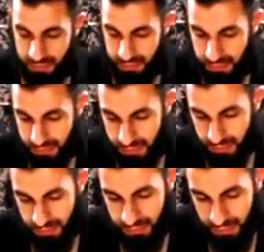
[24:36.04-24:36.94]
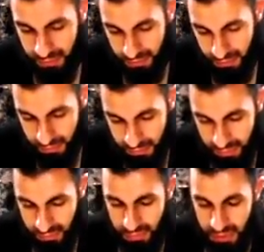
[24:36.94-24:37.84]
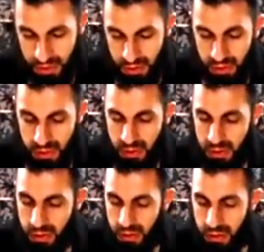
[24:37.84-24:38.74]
No one is speaking in this clip.